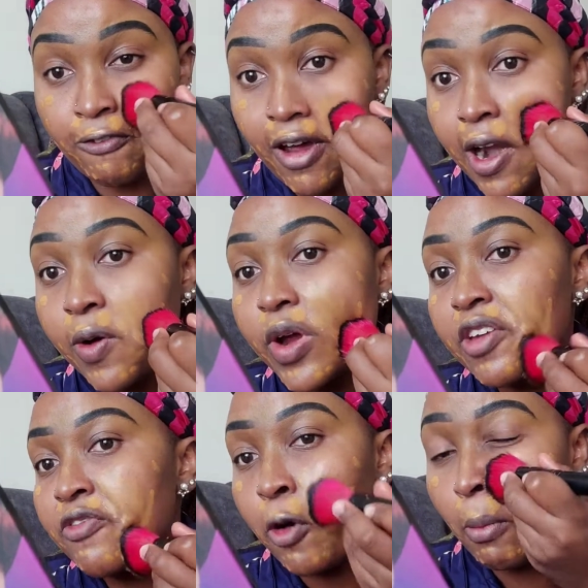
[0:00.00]
far
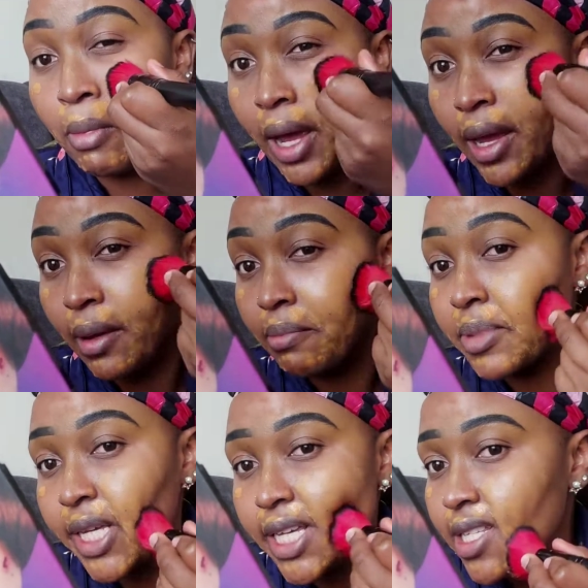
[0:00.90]
away from my
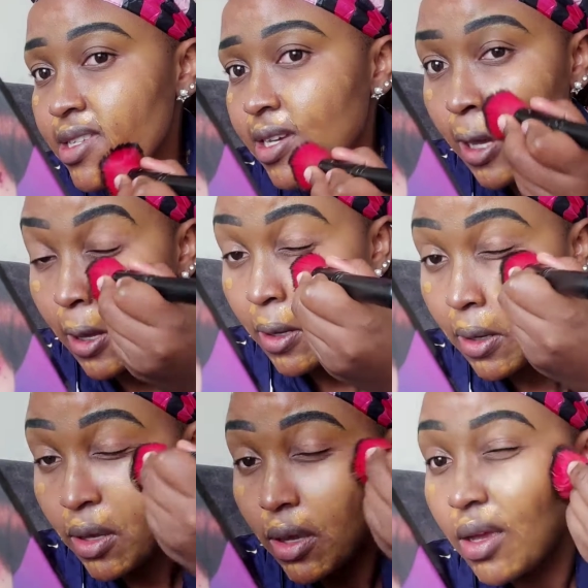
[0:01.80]
place.
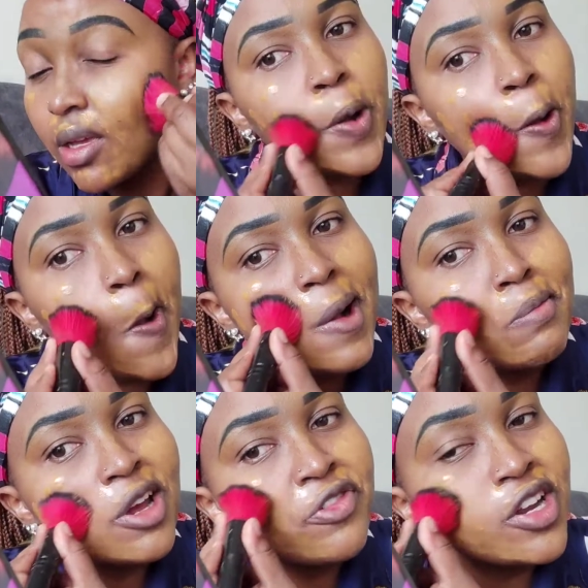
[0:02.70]

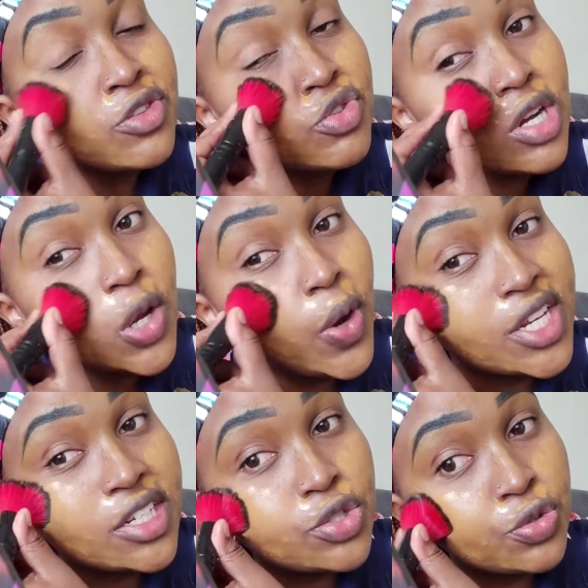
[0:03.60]
My friends really
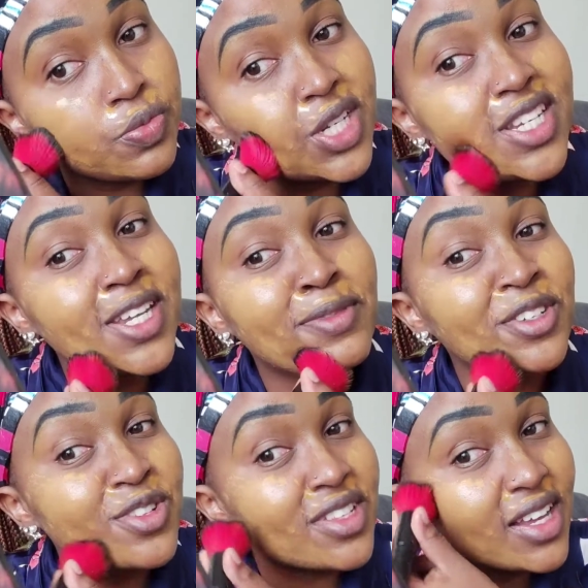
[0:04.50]
wanted to meet him,
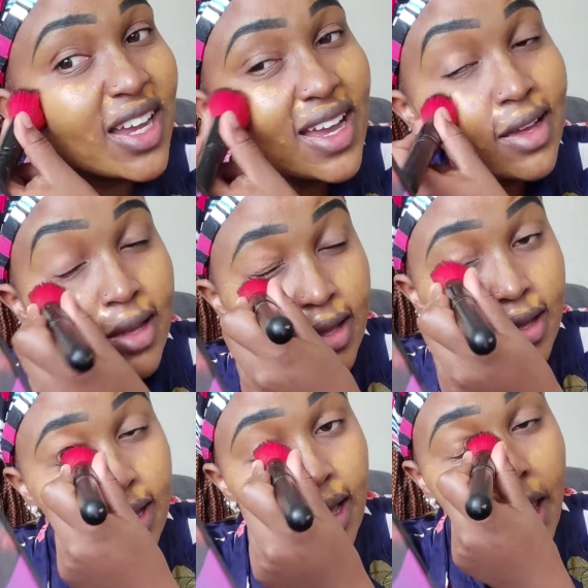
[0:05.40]
and I was like, ah,
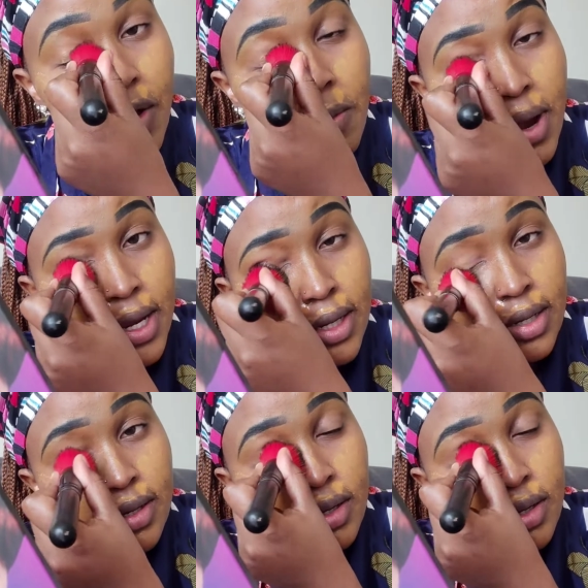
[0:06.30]
I don't mind.